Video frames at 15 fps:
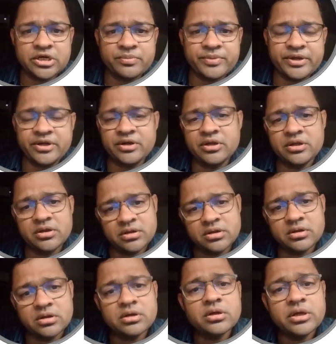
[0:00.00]
of
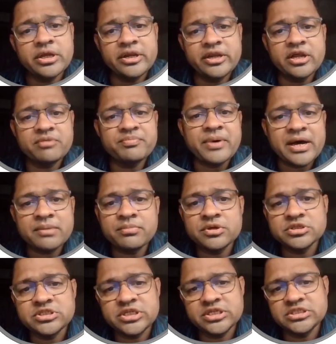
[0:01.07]
Indian
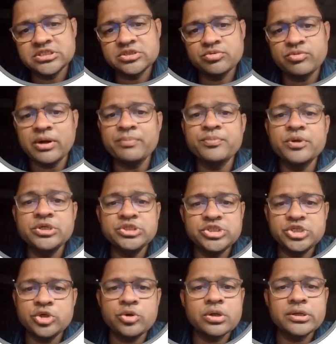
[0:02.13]
farmers is
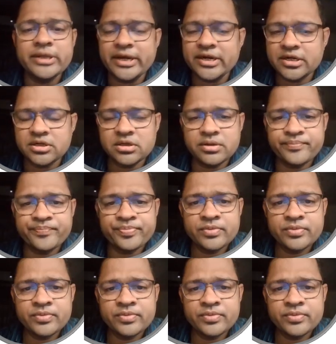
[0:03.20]
1.01 hectare.